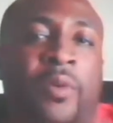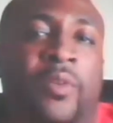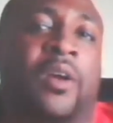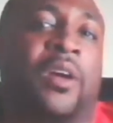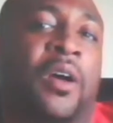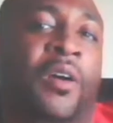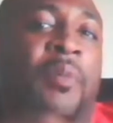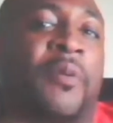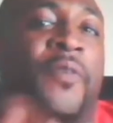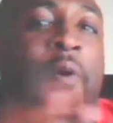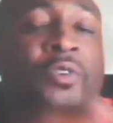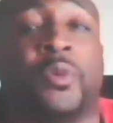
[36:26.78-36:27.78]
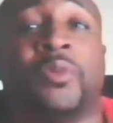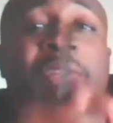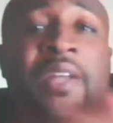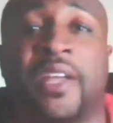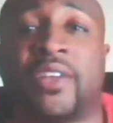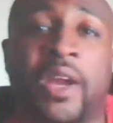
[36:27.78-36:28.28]
was a couple of folks who was in
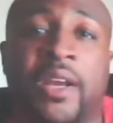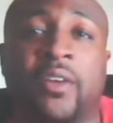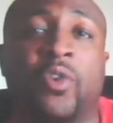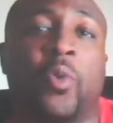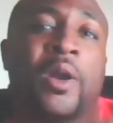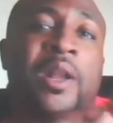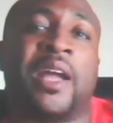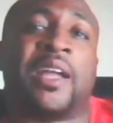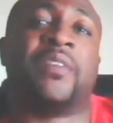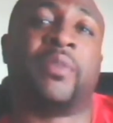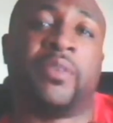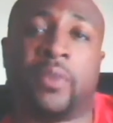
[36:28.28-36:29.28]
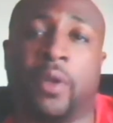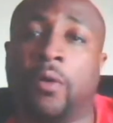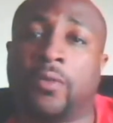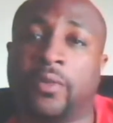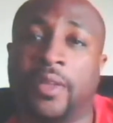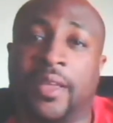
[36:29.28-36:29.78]
that training who were not getting
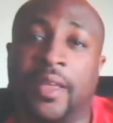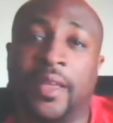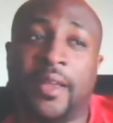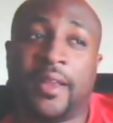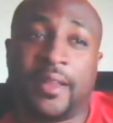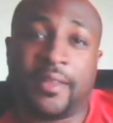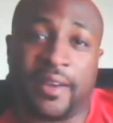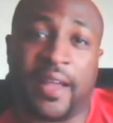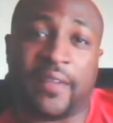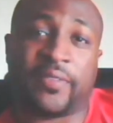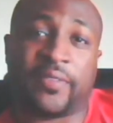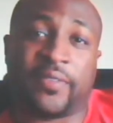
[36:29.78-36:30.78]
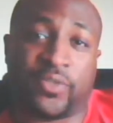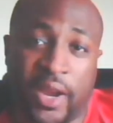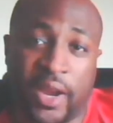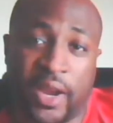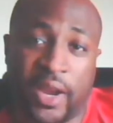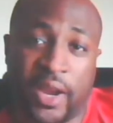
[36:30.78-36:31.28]
results. Then after that
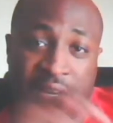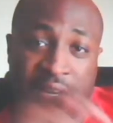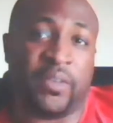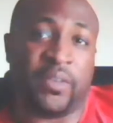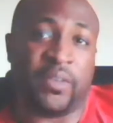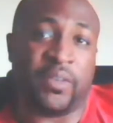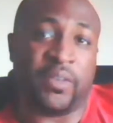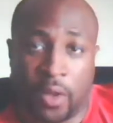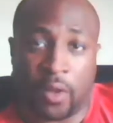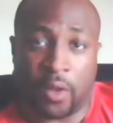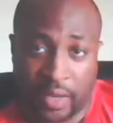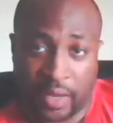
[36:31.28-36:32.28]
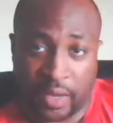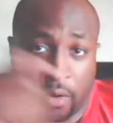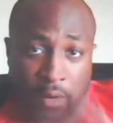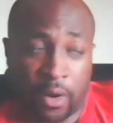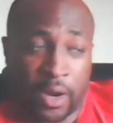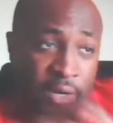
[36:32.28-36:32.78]
training, they started getting results.
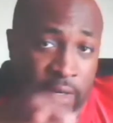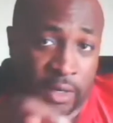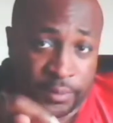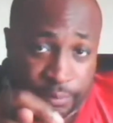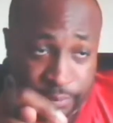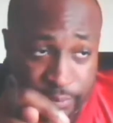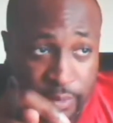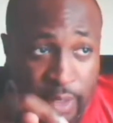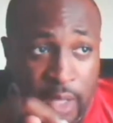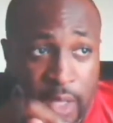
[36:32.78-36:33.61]
Like Paul Gardner.